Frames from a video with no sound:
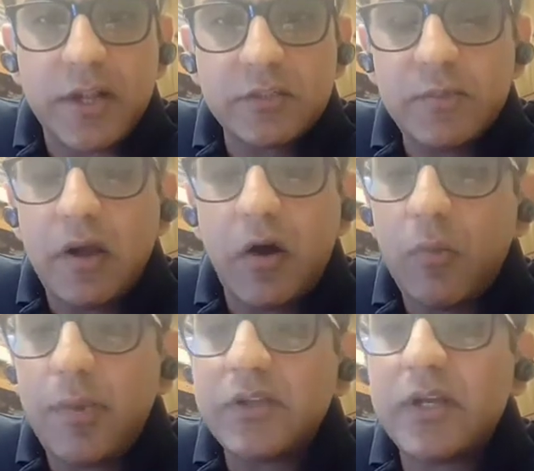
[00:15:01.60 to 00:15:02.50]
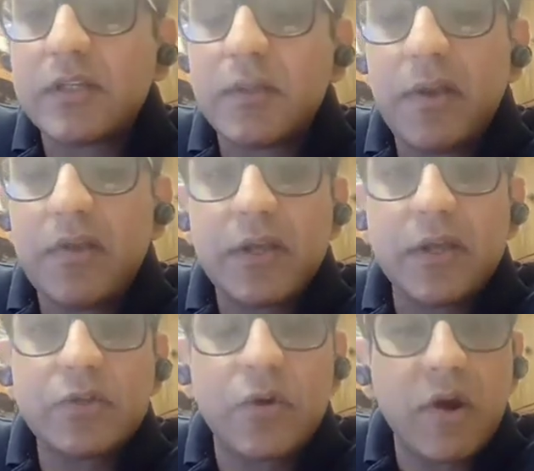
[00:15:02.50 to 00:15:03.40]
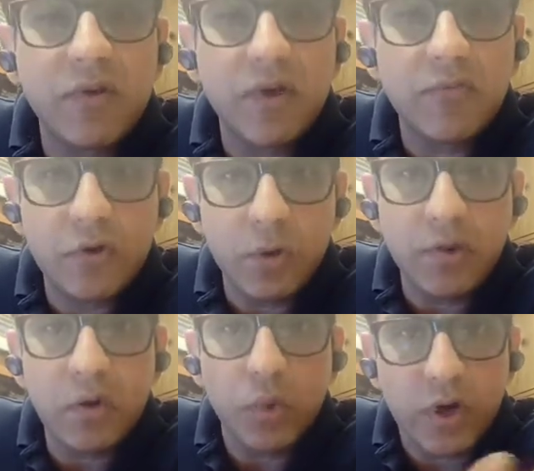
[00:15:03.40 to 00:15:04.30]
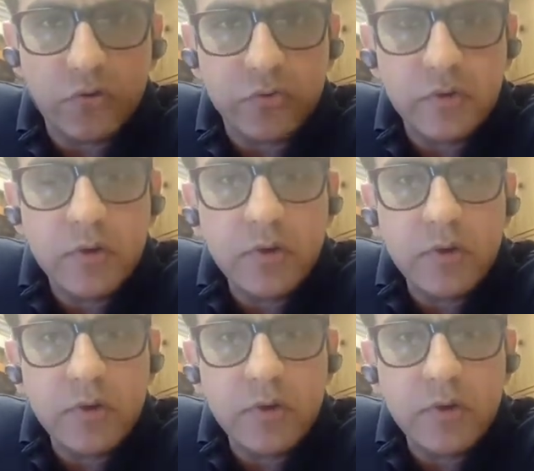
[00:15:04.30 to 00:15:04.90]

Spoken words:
tells me how the basic geographical phenomena works.